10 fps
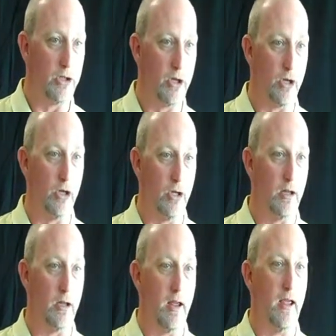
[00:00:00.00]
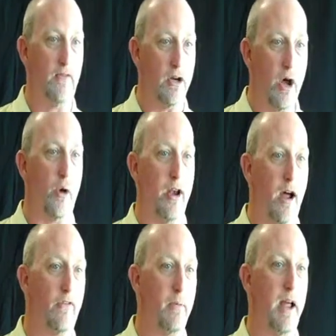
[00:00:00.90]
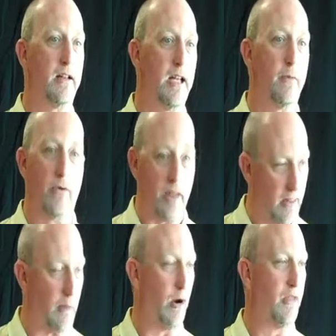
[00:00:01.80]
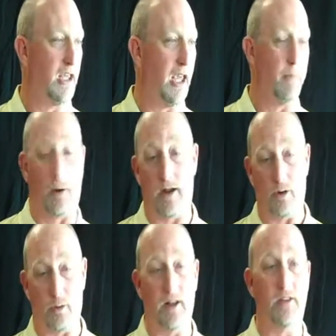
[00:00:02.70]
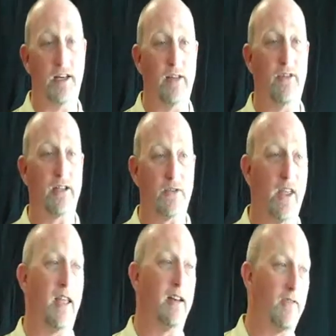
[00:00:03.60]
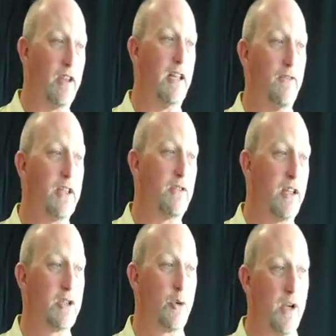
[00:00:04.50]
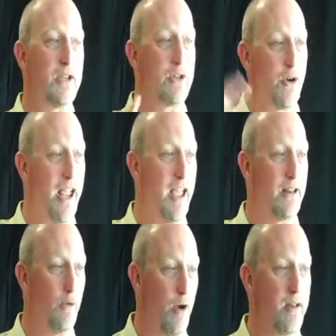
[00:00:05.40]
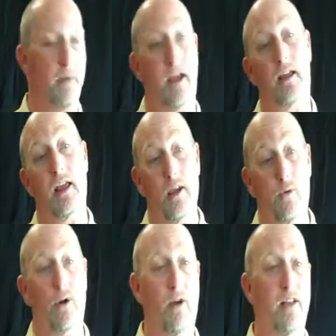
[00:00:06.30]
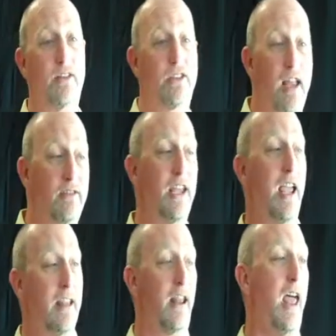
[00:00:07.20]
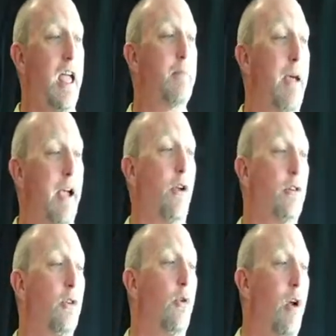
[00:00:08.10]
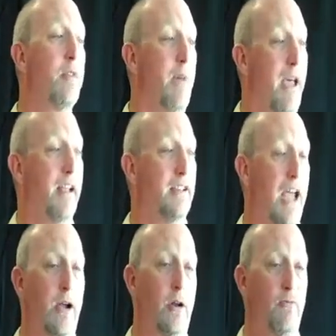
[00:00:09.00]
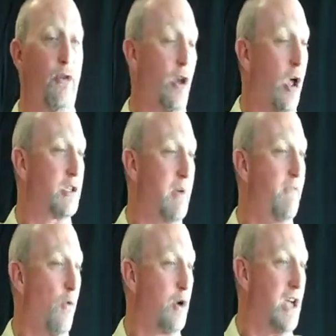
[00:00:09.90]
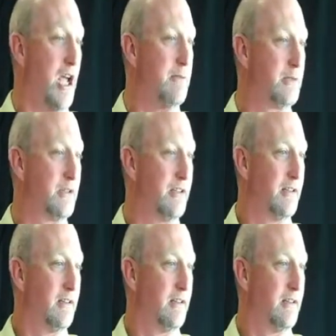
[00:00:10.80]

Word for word: Because you know, you, if you know enough about that, when they run the key play, they're reading the defensive end. If the defensive end squeezes, they're going to hand it to the running back. We ran the safety and the linebacker to the running back and tackled him for a loss about four times.